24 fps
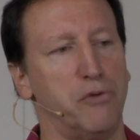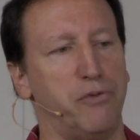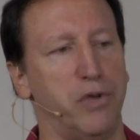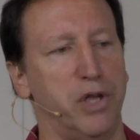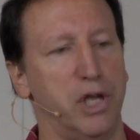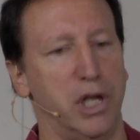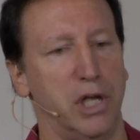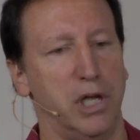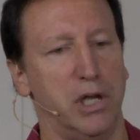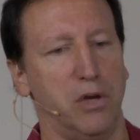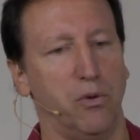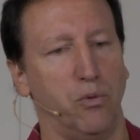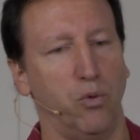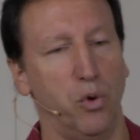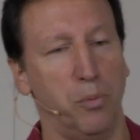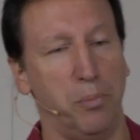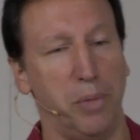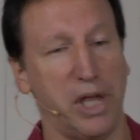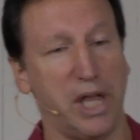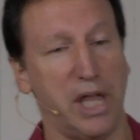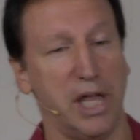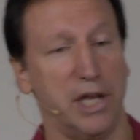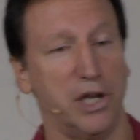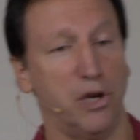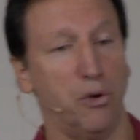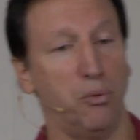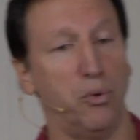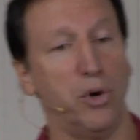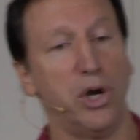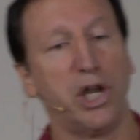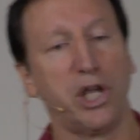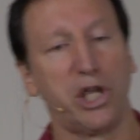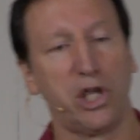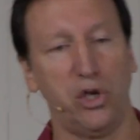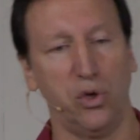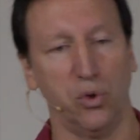it will begin to
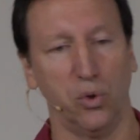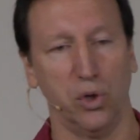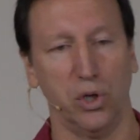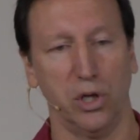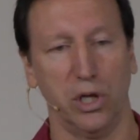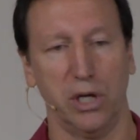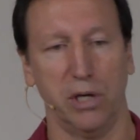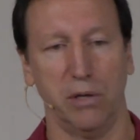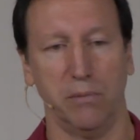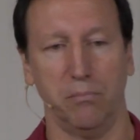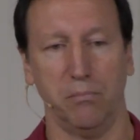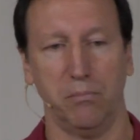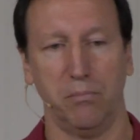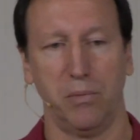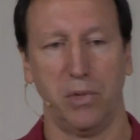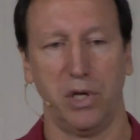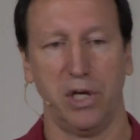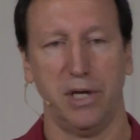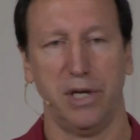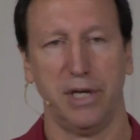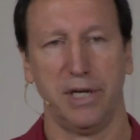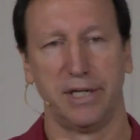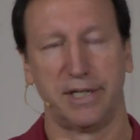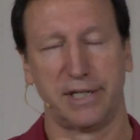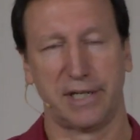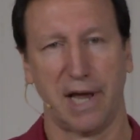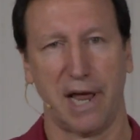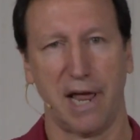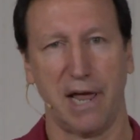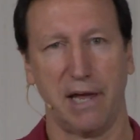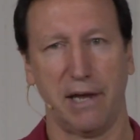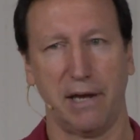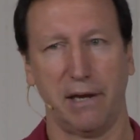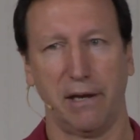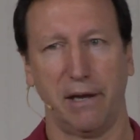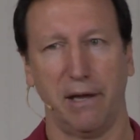ridicule him,
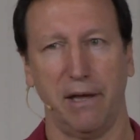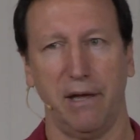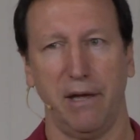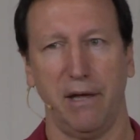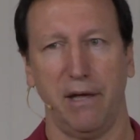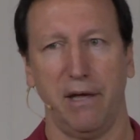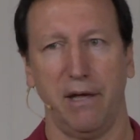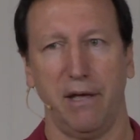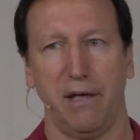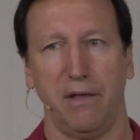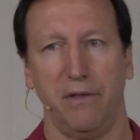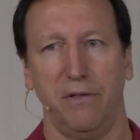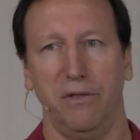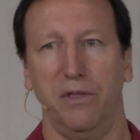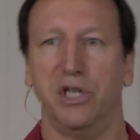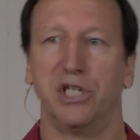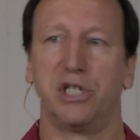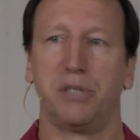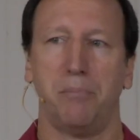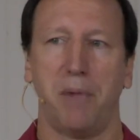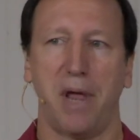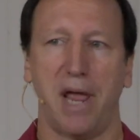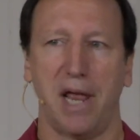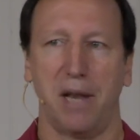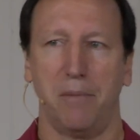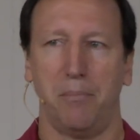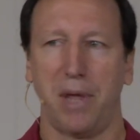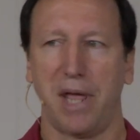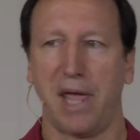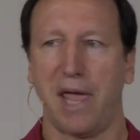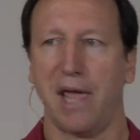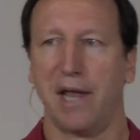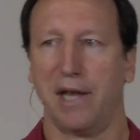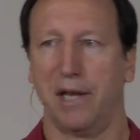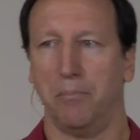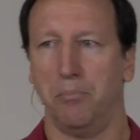saying, this man
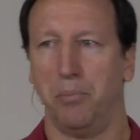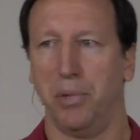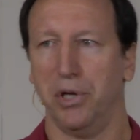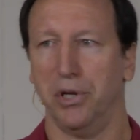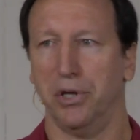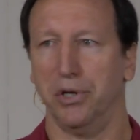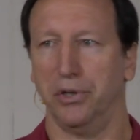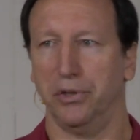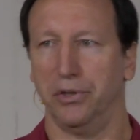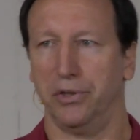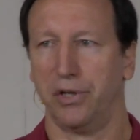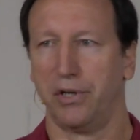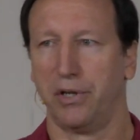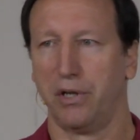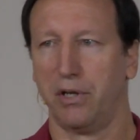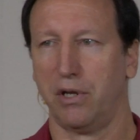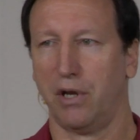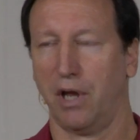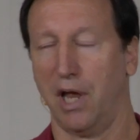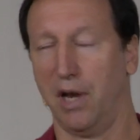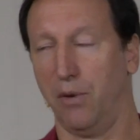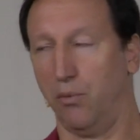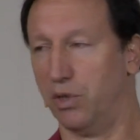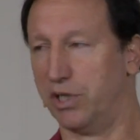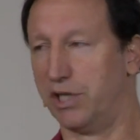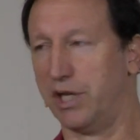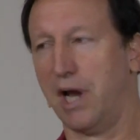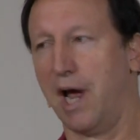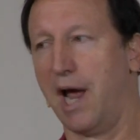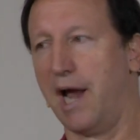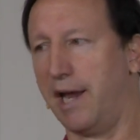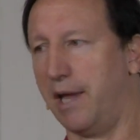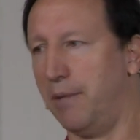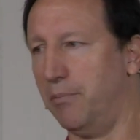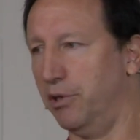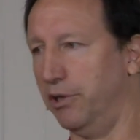began to build and was
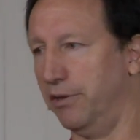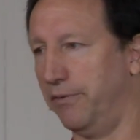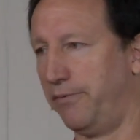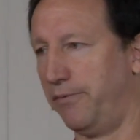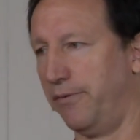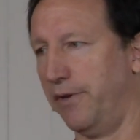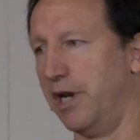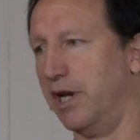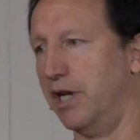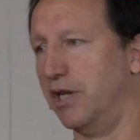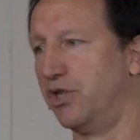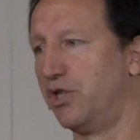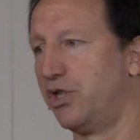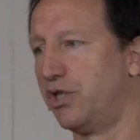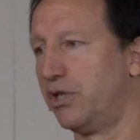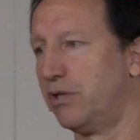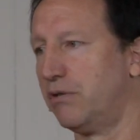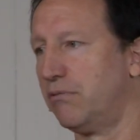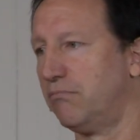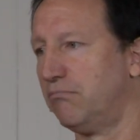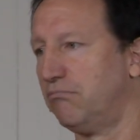not able to finish?